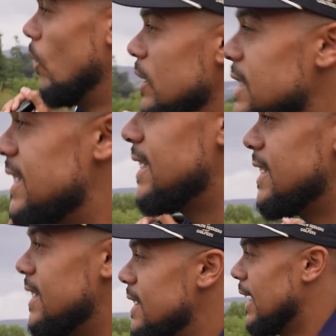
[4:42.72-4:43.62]
I
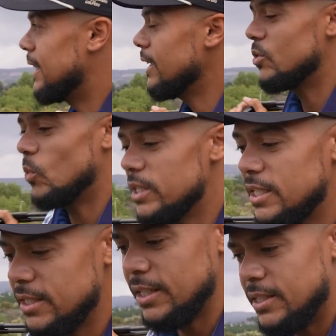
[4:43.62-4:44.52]
think it's
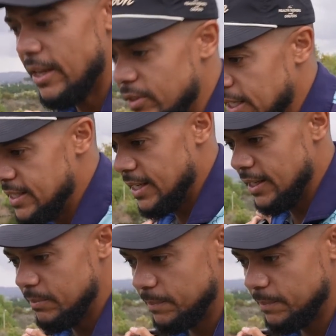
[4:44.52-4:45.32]
167. They said